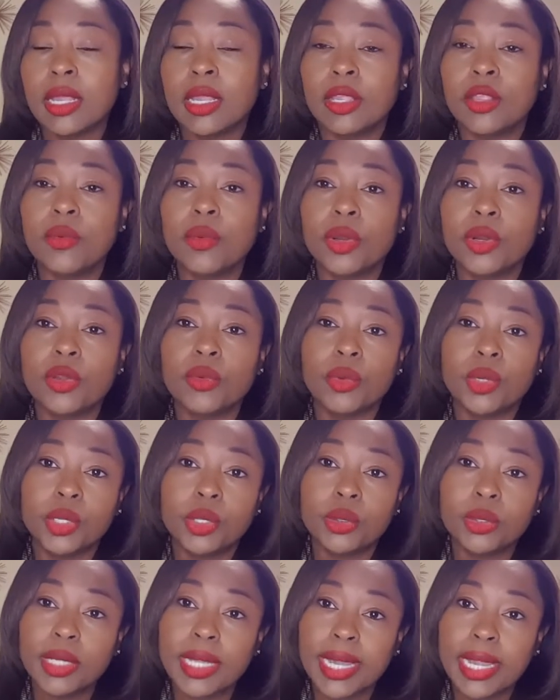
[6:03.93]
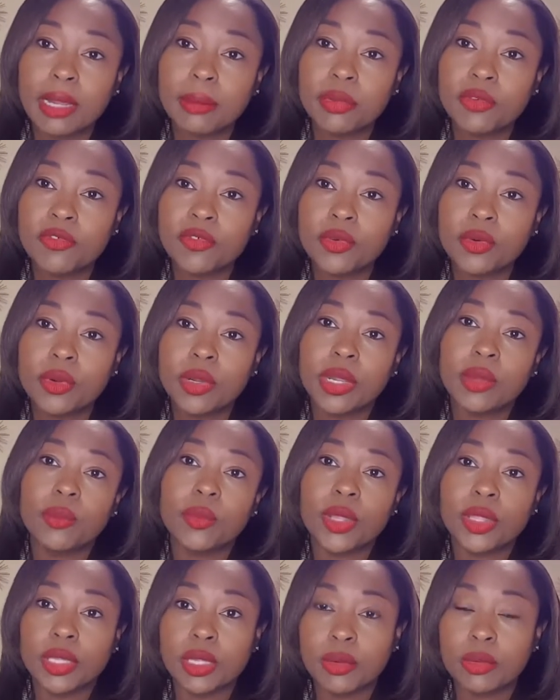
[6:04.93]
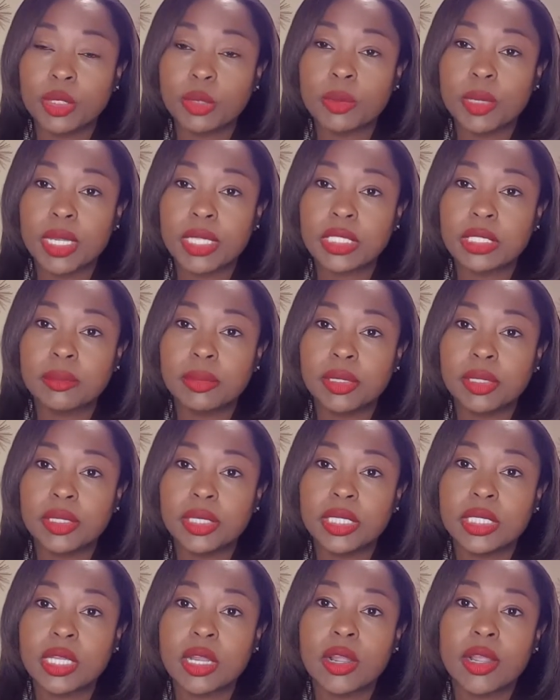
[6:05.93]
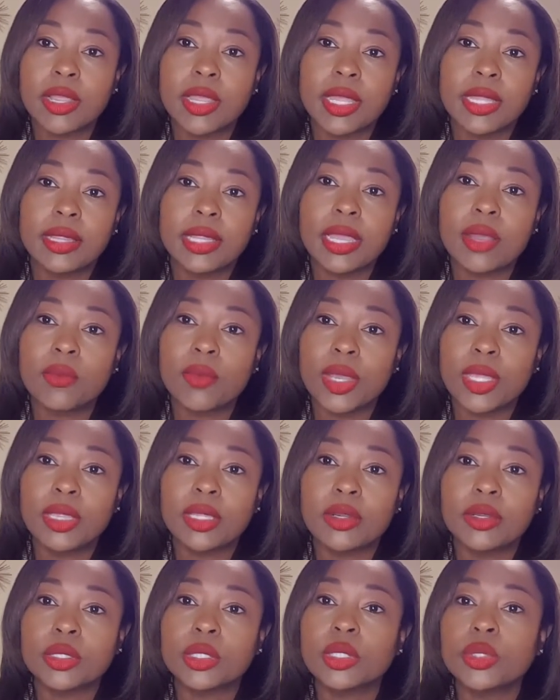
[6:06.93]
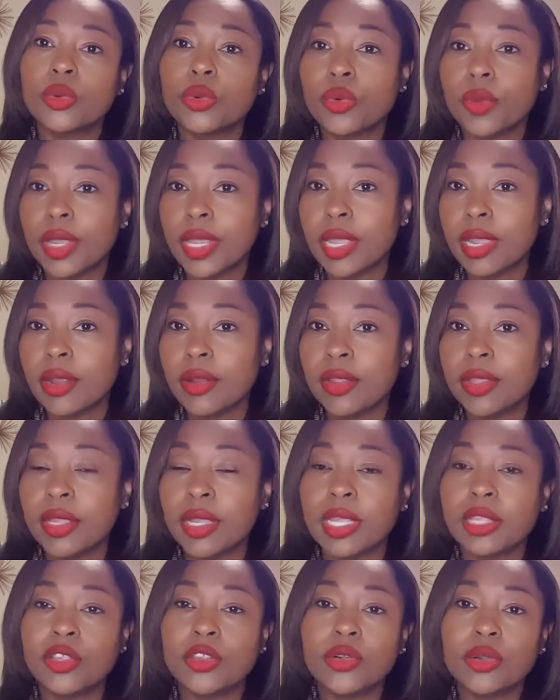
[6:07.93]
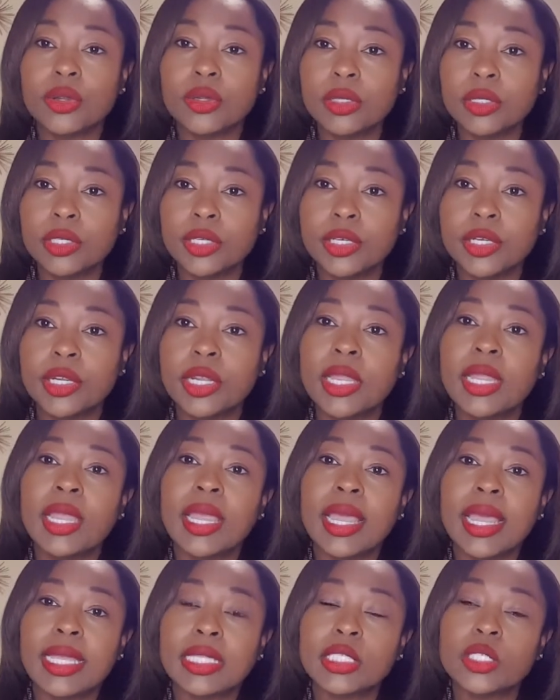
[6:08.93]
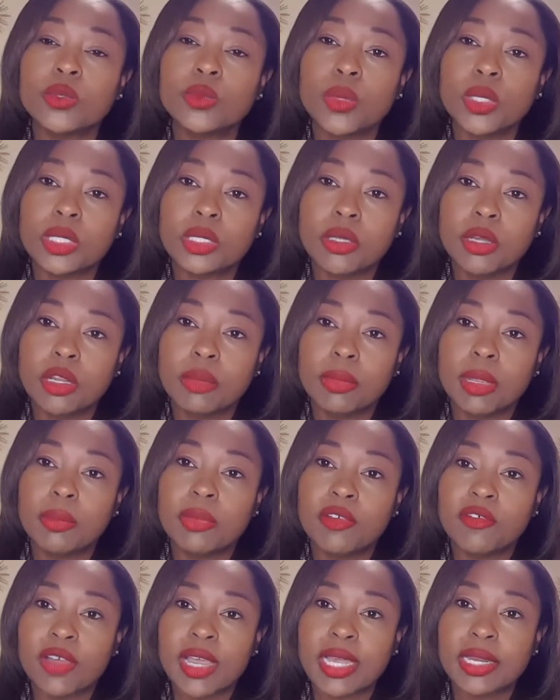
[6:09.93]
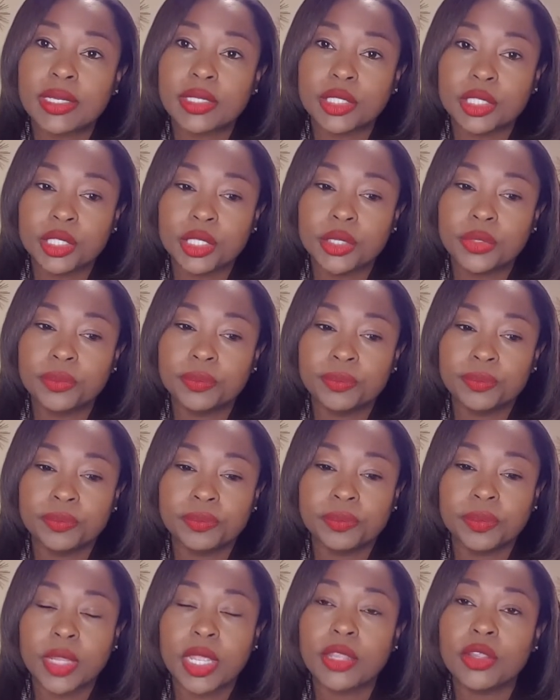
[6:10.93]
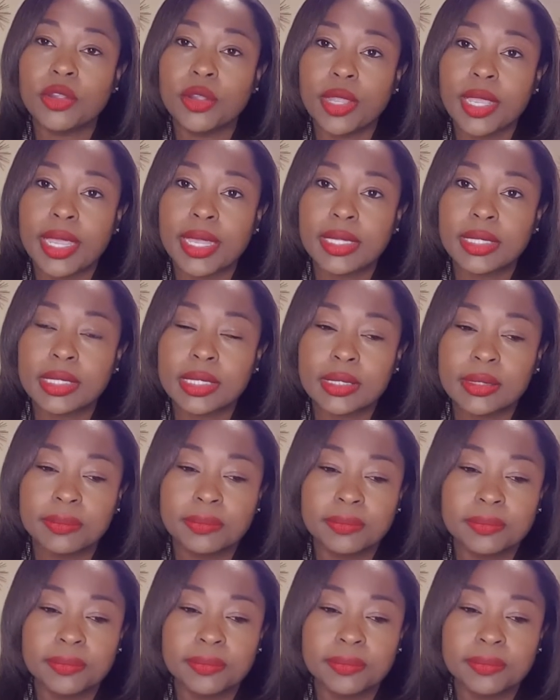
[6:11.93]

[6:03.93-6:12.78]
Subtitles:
You want to know what you're liable for and what their responsibilities are, and that way there is no gray area and you're clear as to what's going to be provided to you and your guests.